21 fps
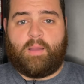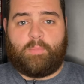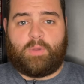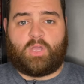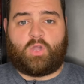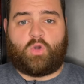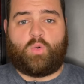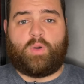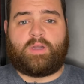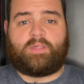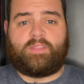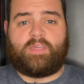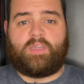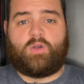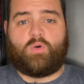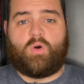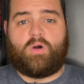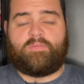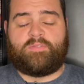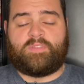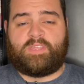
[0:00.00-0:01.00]
I'm going to quickly
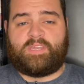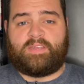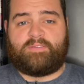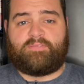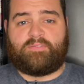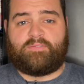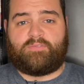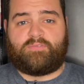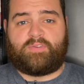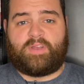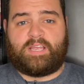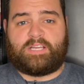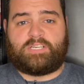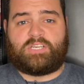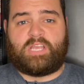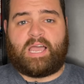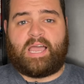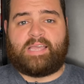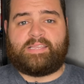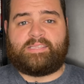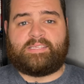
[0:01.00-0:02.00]
go over the different
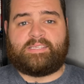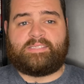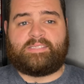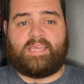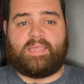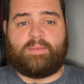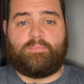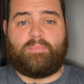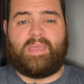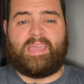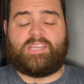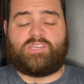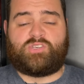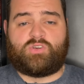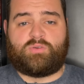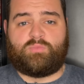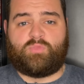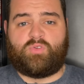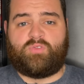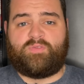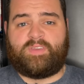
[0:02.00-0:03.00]
franchises and
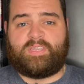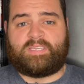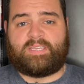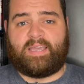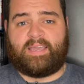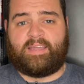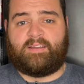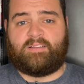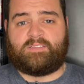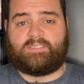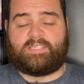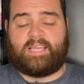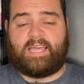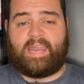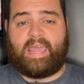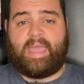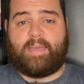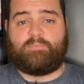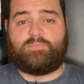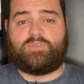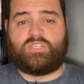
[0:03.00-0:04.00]
major movie titles that
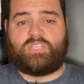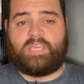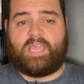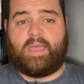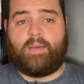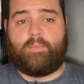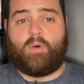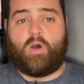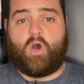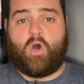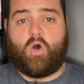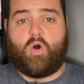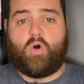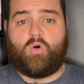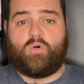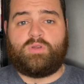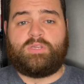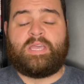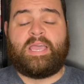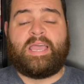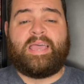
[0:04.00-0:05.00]
MGM
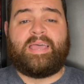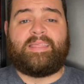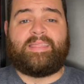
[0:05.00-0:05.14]
owned